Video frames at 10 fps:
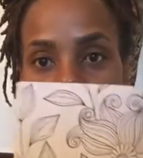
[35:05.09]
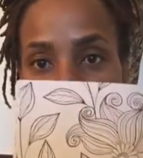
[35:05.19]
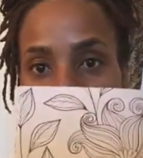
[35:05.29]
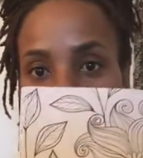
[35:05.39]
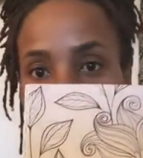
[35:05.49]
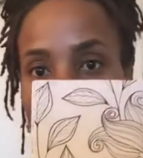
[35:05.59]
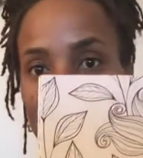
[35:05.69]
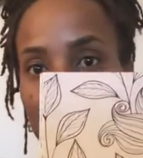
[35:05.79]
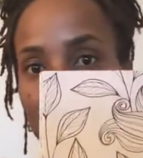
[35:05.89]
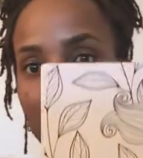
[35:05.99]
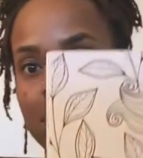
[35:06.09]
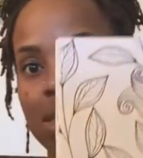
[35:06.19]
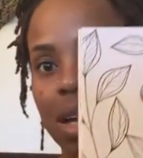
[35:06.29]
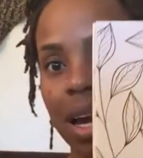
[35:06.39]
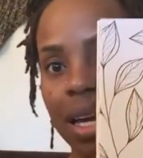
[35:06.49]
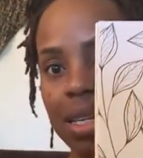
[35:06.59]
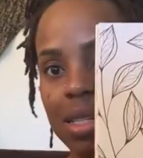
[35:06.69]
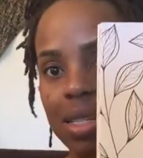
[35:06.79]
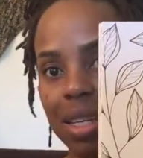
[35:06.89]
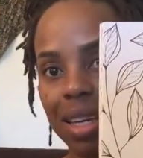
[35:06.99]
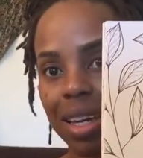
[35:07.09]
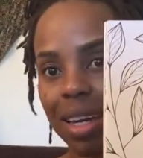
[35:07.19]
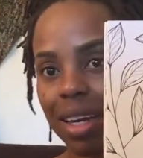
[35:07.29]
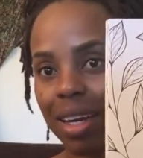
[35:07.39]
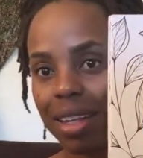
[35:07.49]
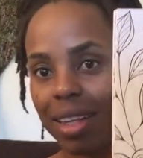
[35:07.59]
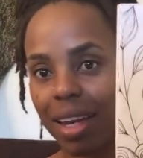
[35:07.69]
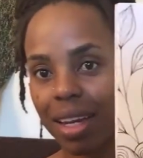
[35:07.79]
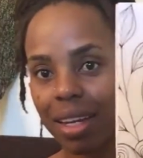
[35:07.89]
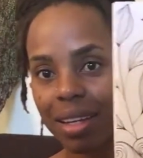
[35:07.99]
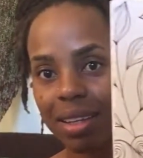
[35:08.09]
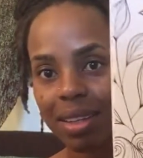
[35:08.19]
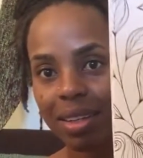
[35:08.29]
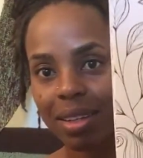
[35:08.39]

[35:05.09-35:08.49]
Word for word: This is a great size that I can